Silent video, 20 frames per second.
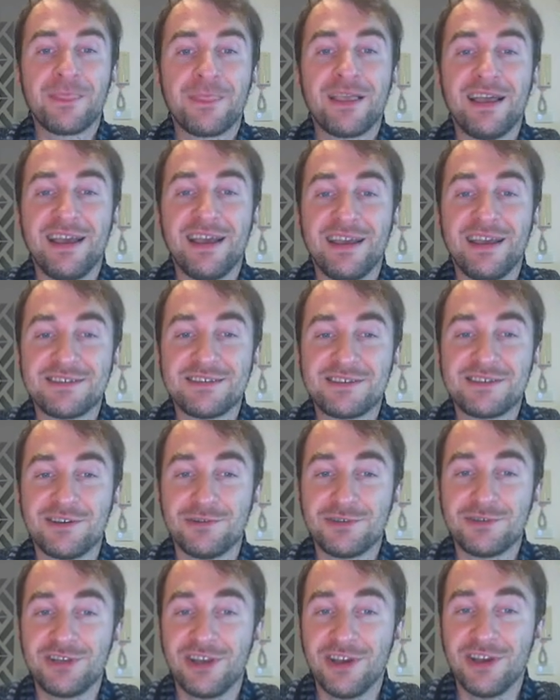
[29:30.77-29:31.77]
And
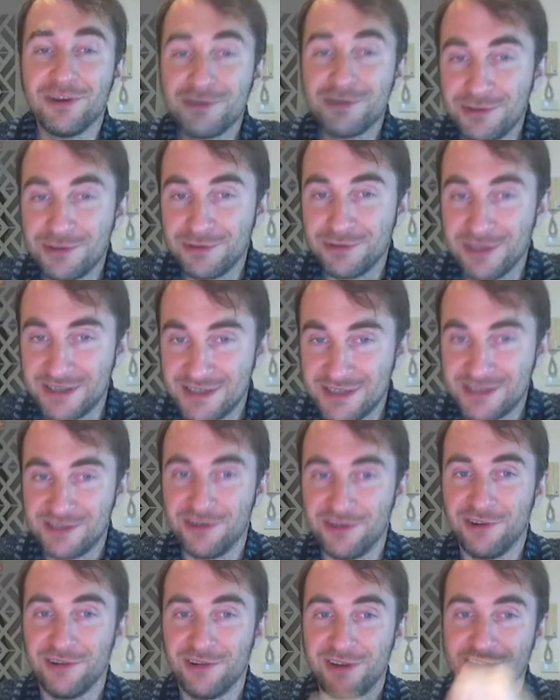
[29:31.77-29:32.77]
so she goes through this
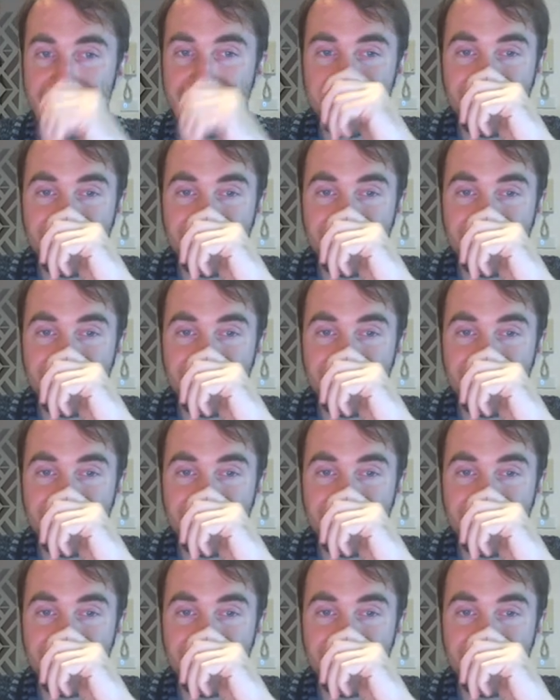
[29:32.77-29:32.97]
story,